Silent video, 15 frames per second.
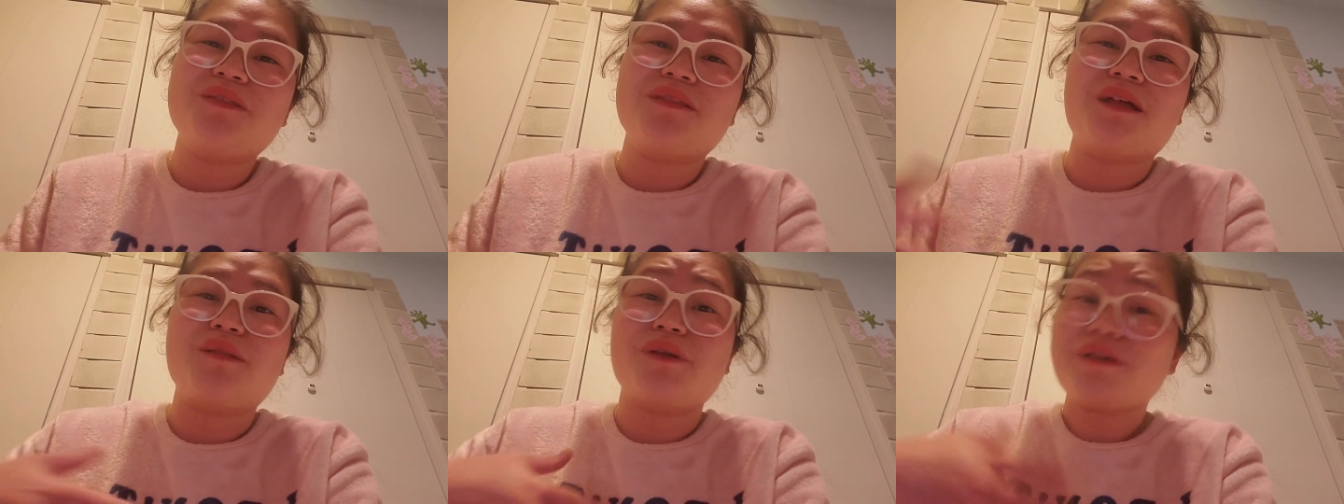
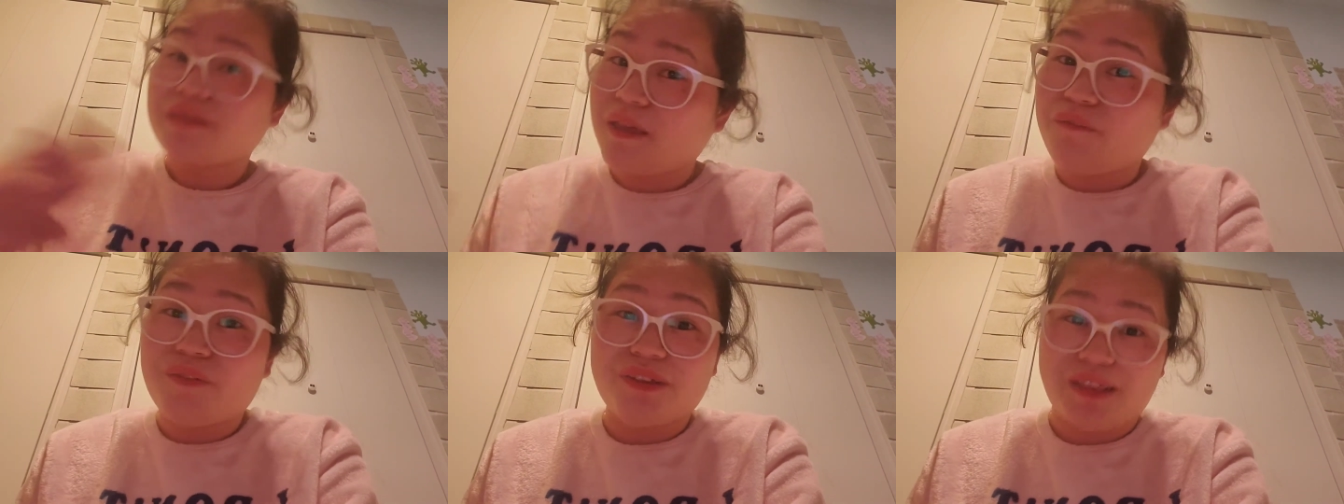the Lord
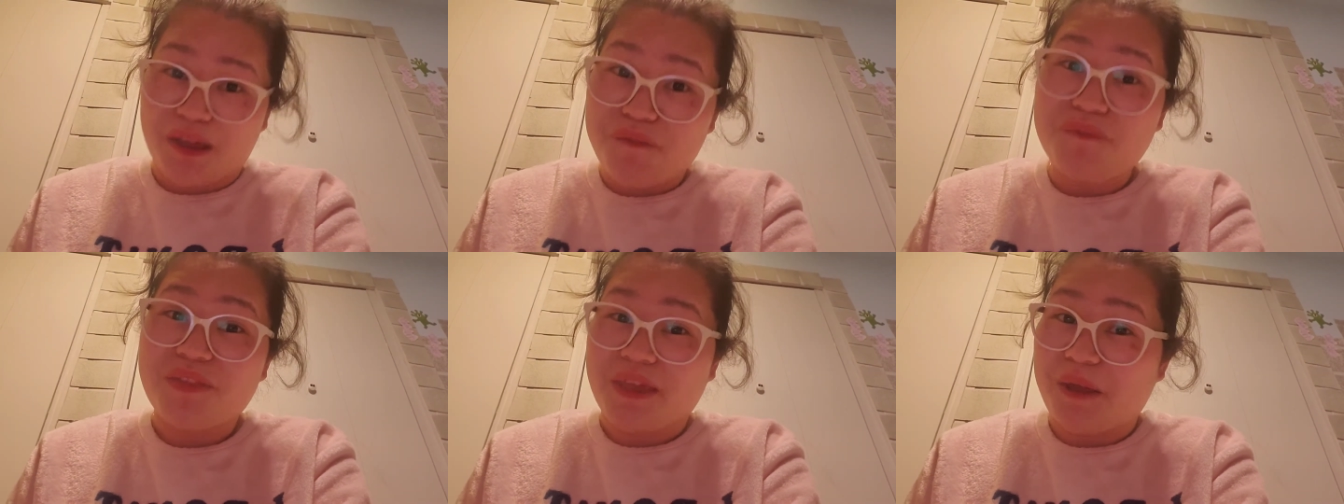never
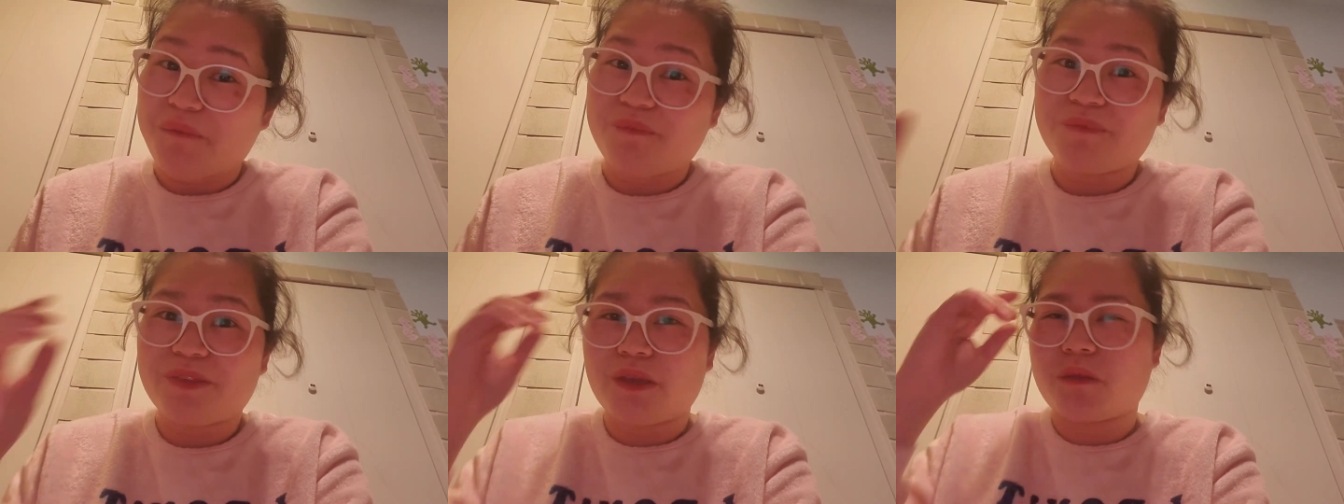left them.
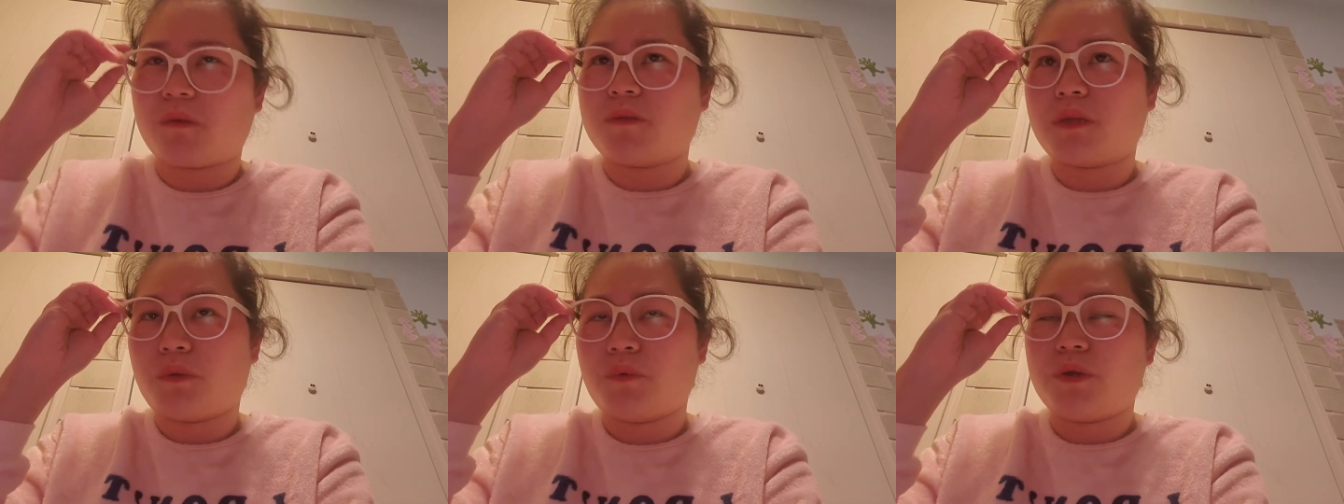You know,
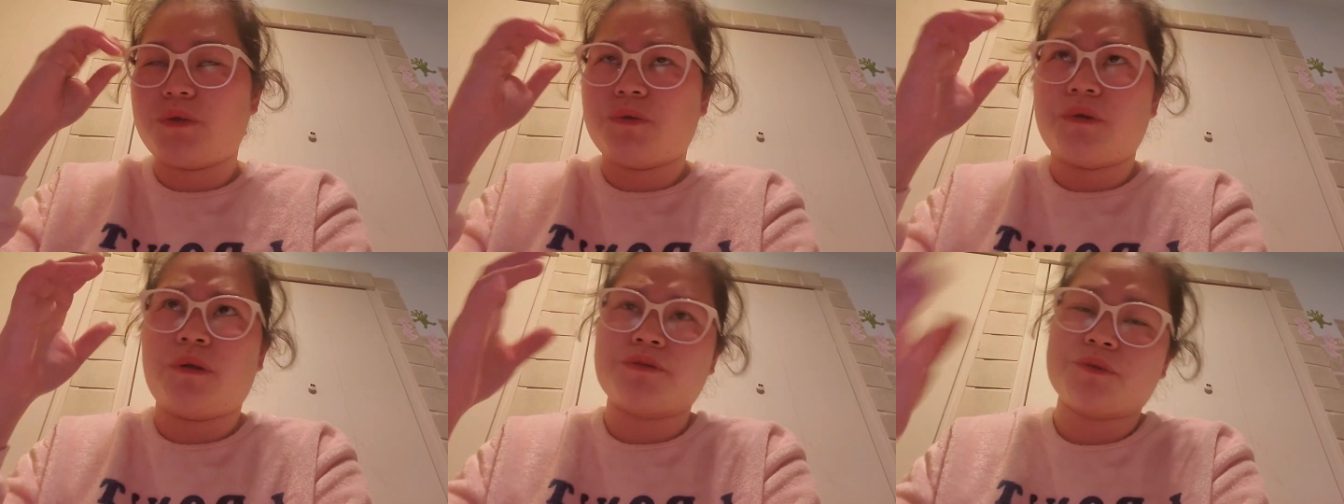they
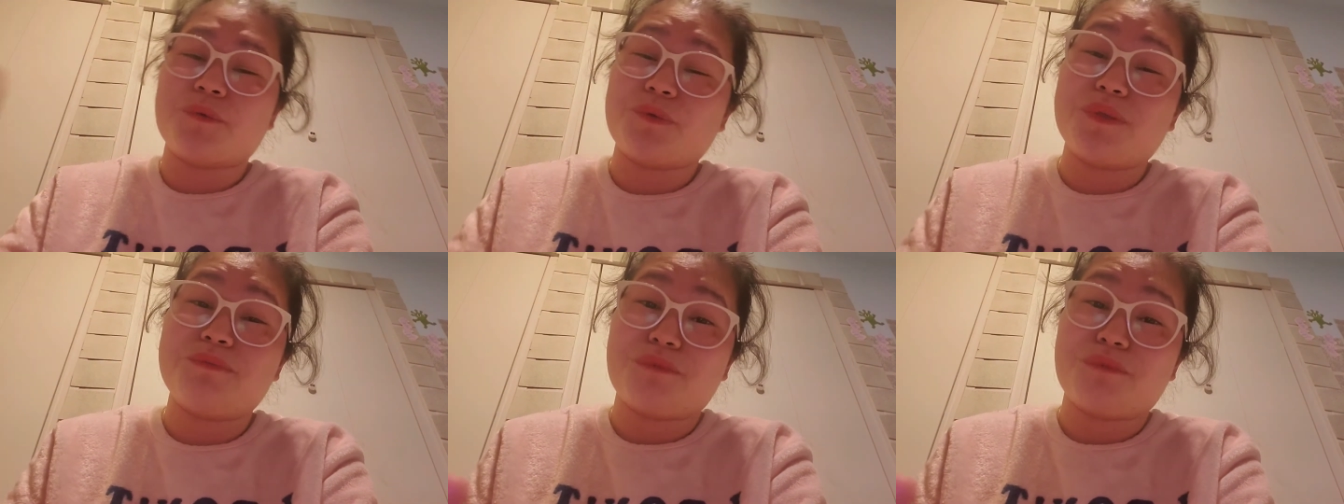were also with